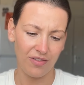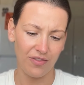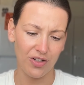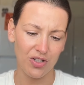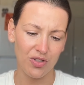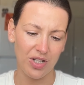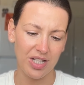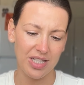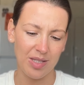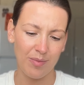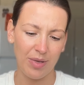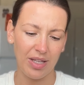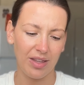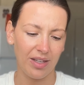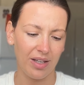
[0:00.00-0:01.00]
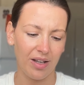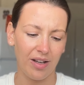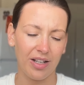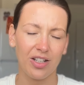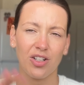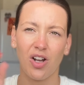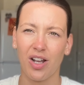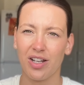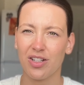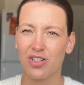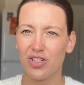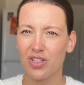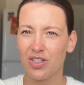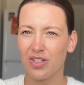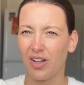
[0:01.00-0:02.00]
frustrating me. Like
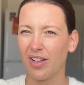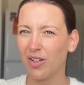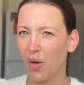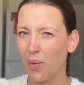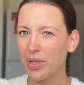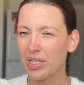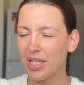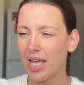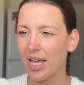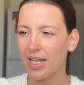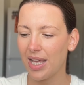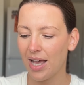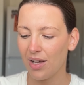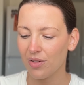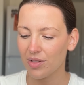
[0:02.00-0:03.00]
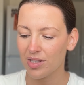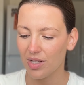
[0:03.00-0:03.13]
I know it's there now,